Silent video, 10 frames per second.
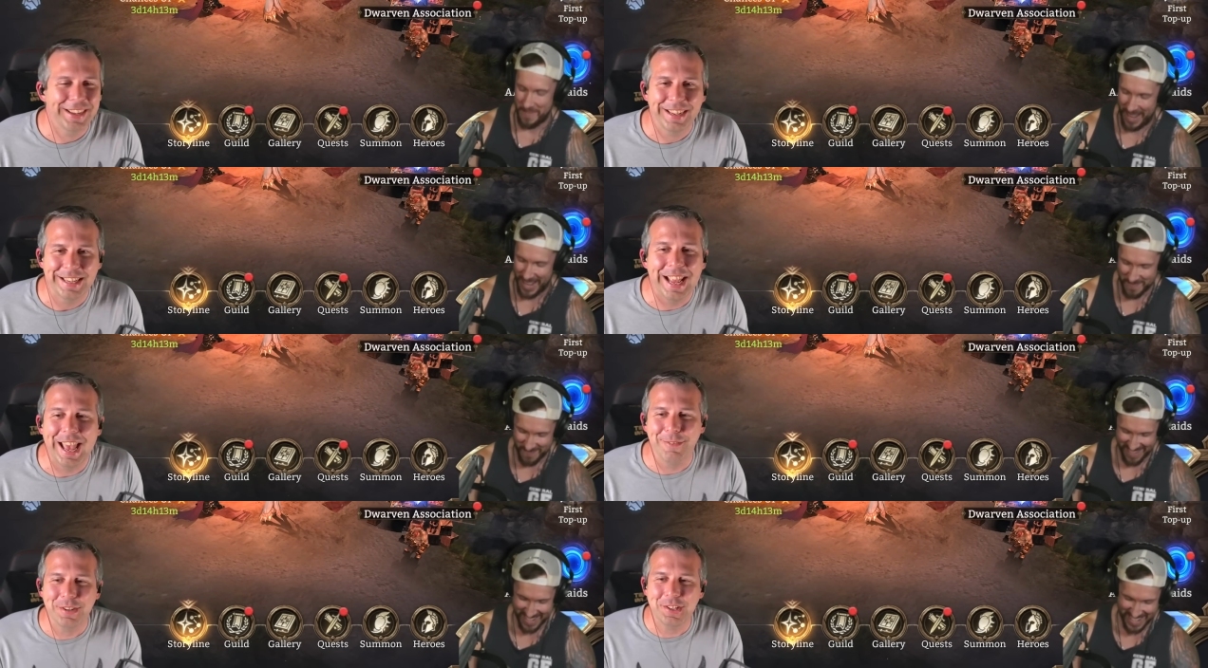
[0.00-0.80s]
Speaker 1: man.
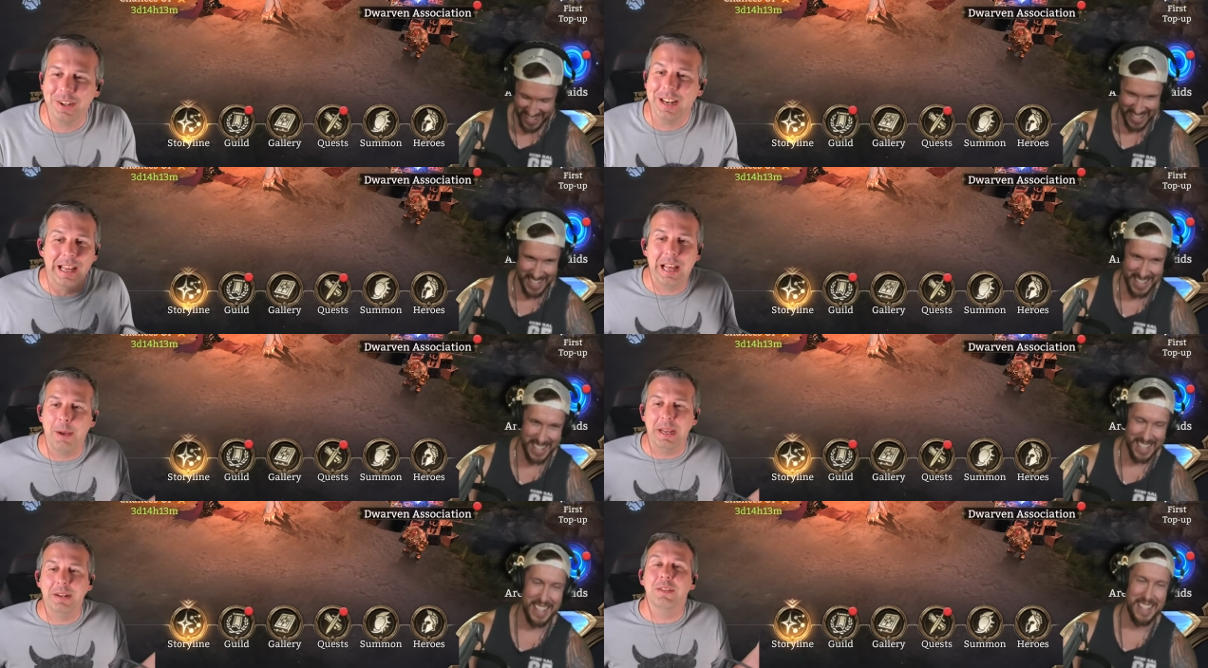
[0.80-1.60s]
Yeah, for sure. Look, I
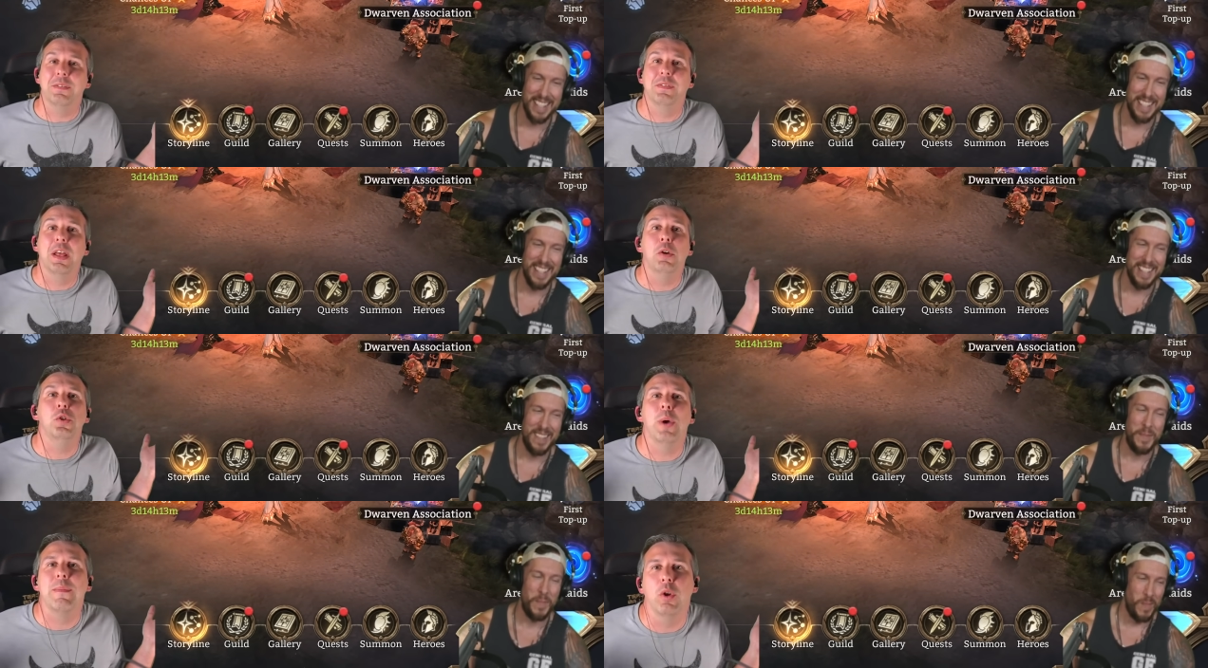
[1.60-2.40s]
mean, for those
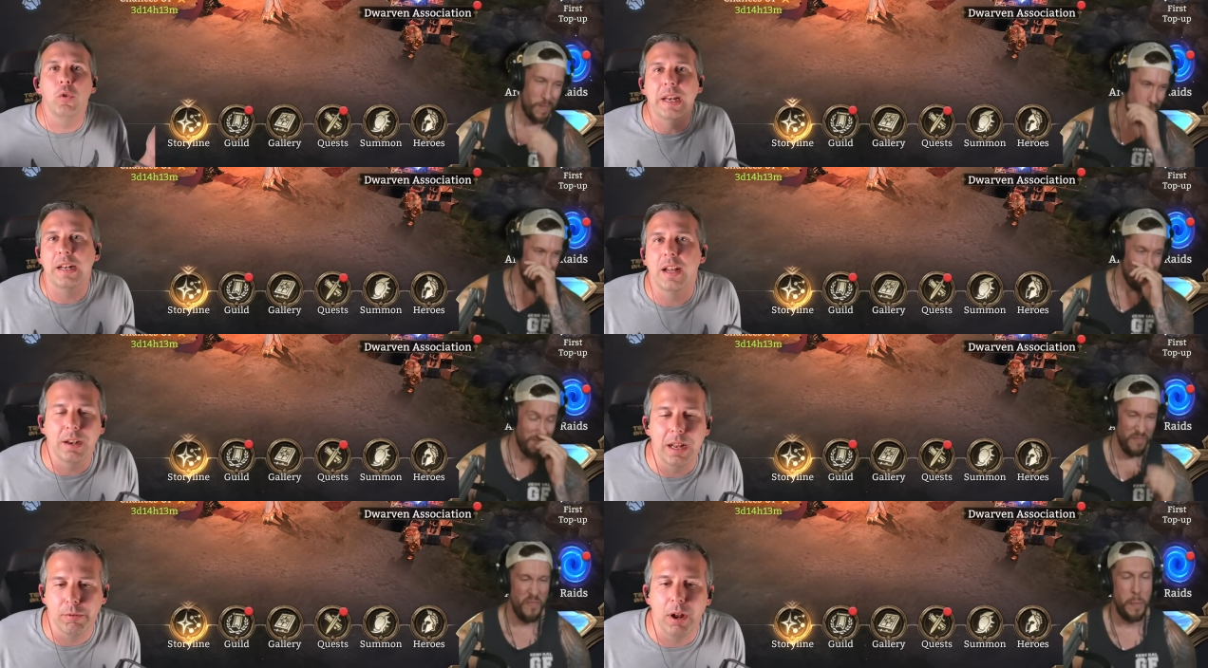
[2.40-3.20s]
who haven't already kind
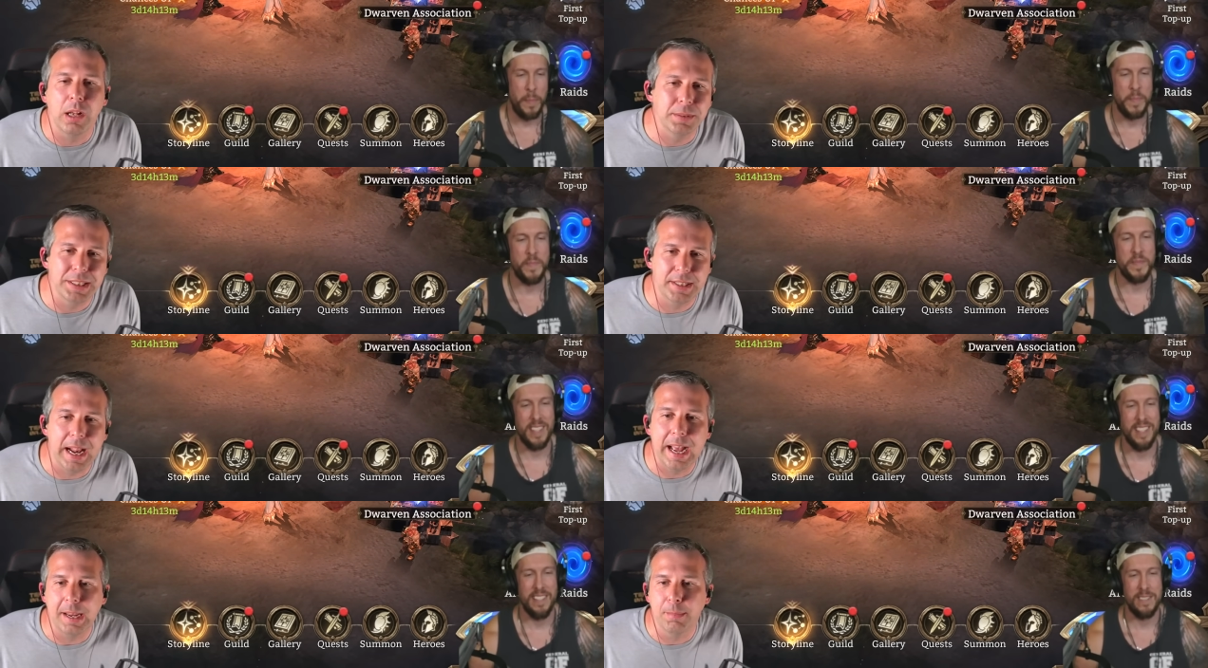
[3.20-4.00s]
of like drafted this
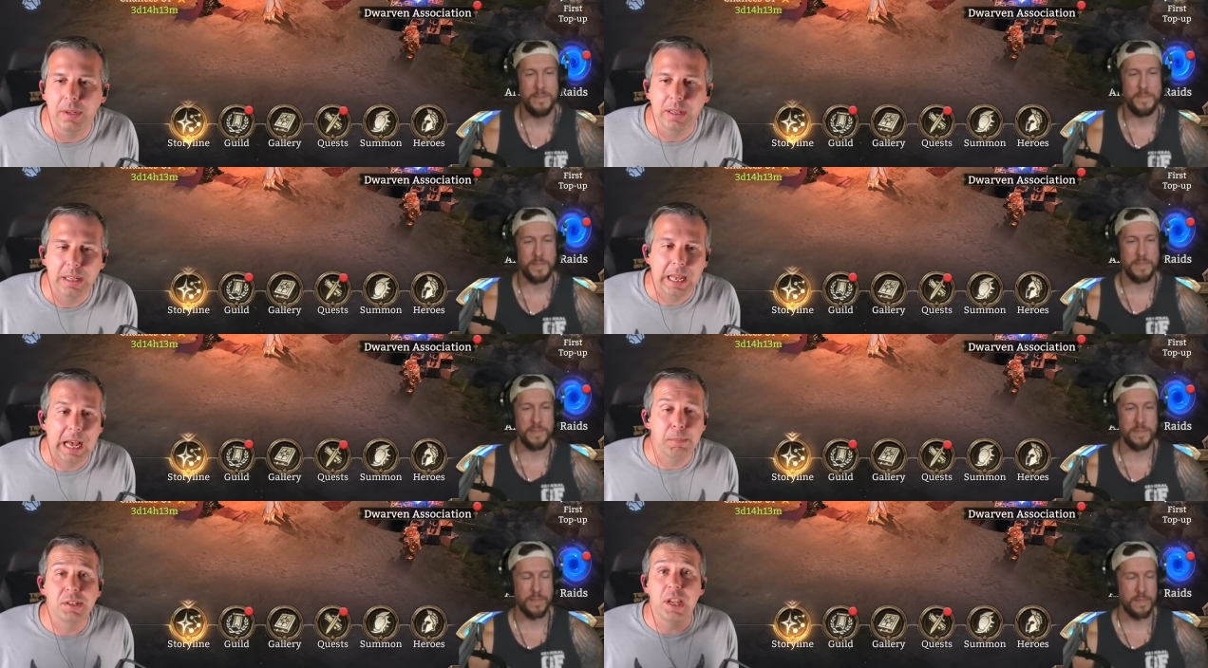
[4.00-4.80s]
game,
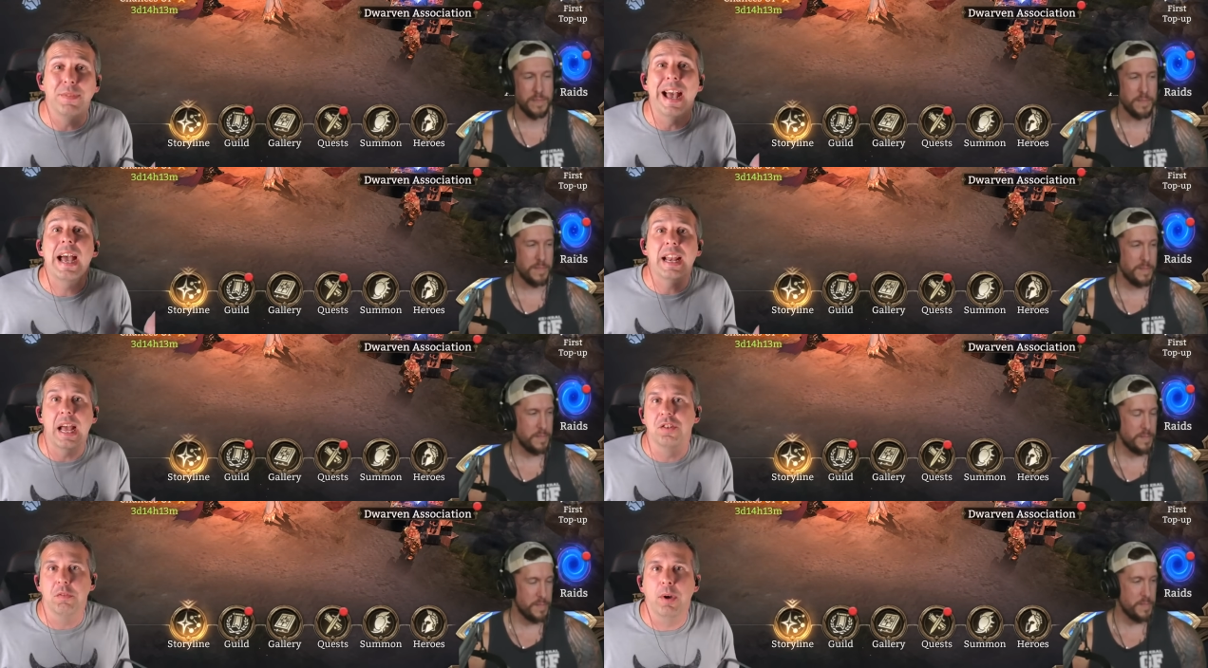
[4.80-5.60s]
myself and
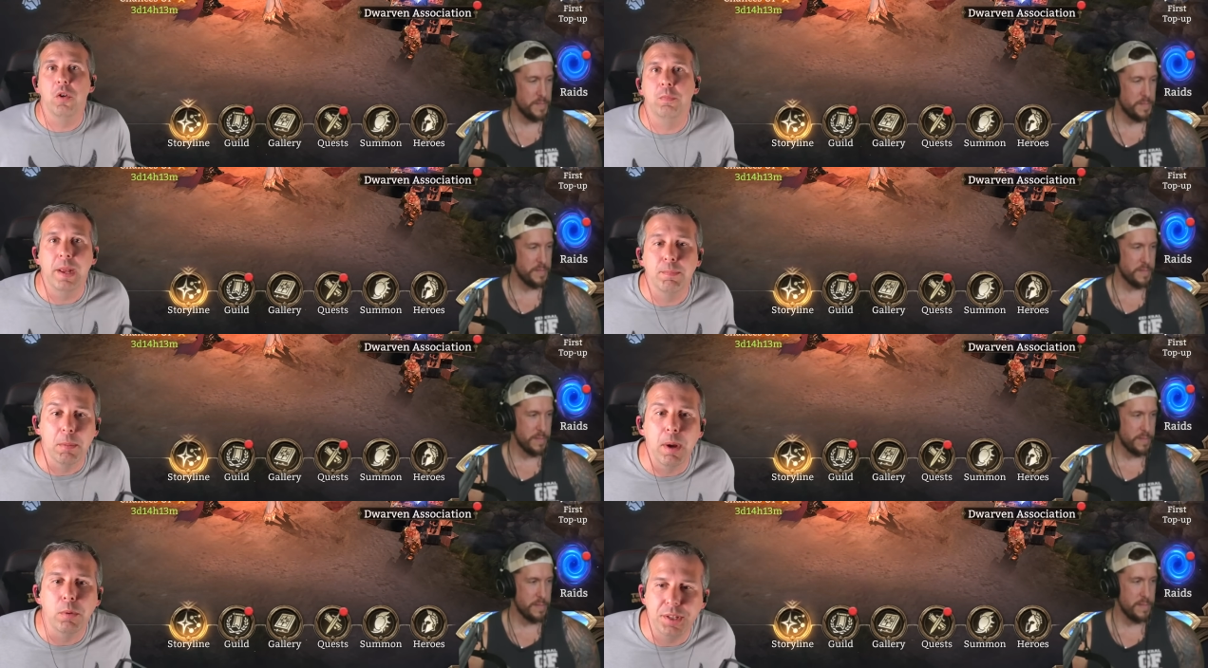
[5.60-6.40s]
Ash are both being
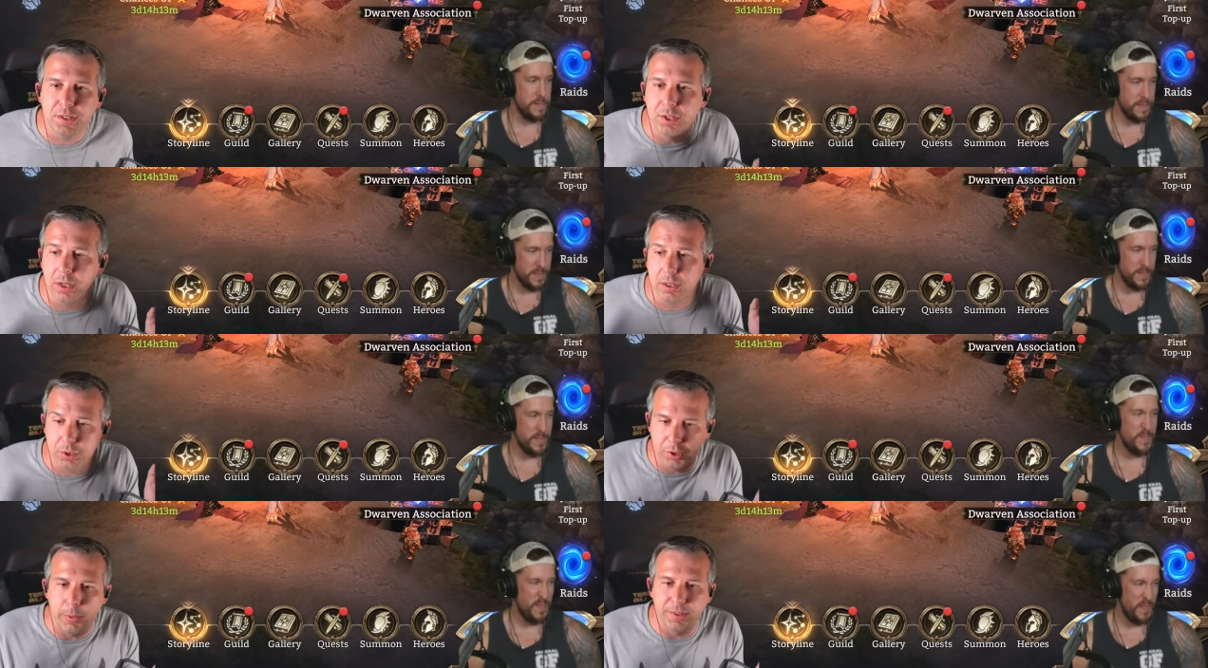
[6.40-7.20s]
promoted to
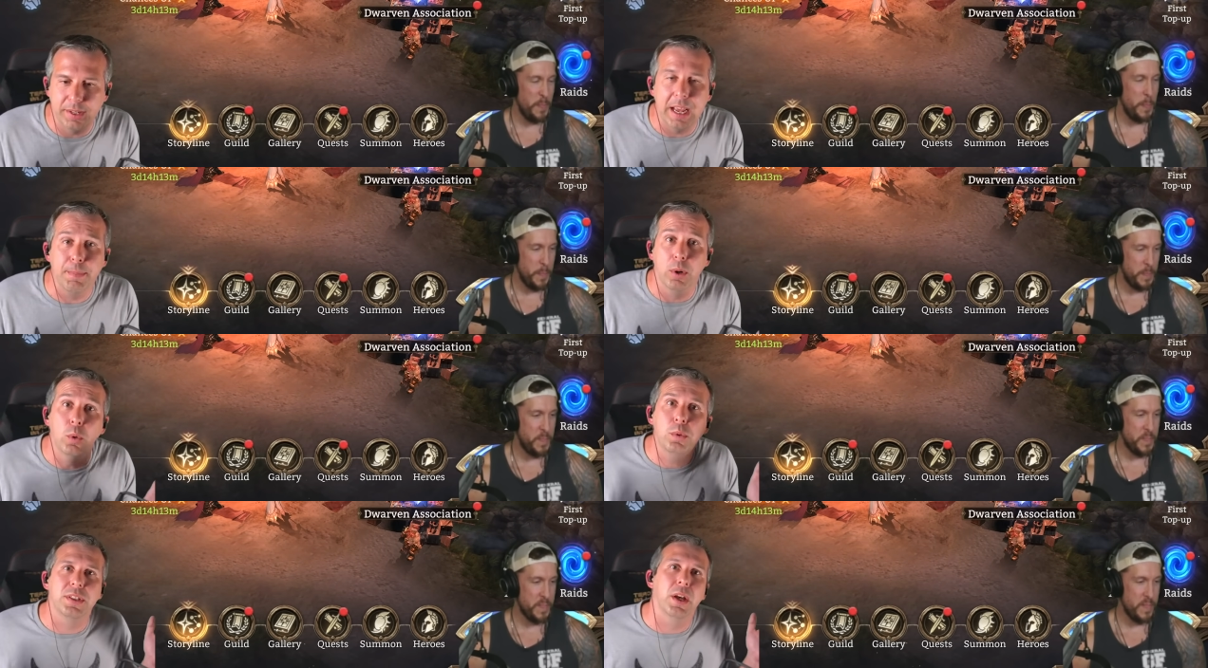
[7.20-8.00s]
show it today, but
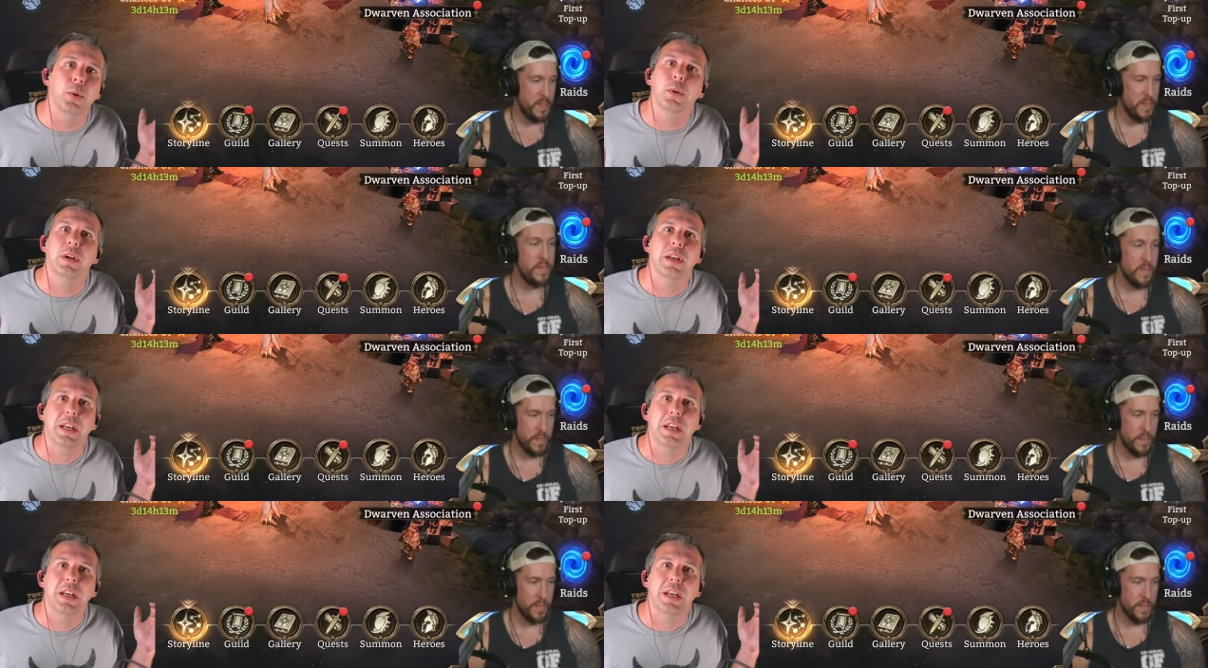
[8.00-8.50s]
also